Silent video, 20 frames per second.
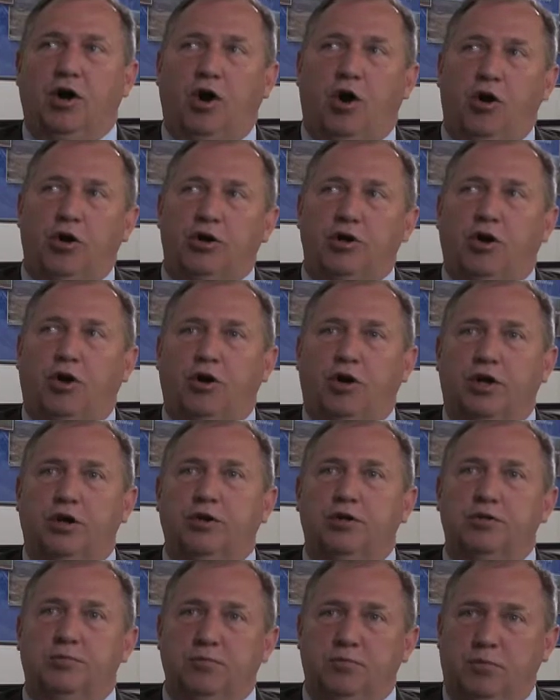our
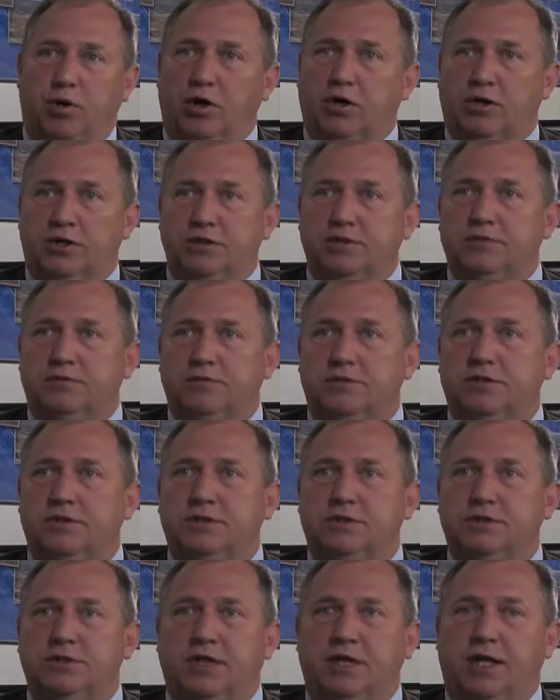target
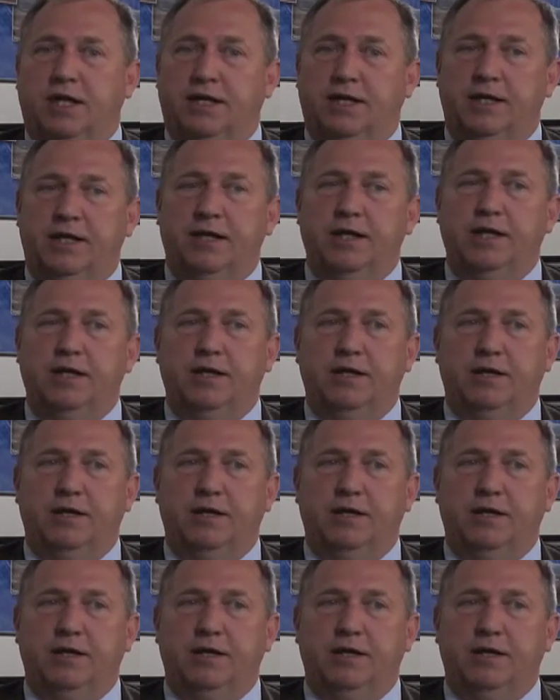markets and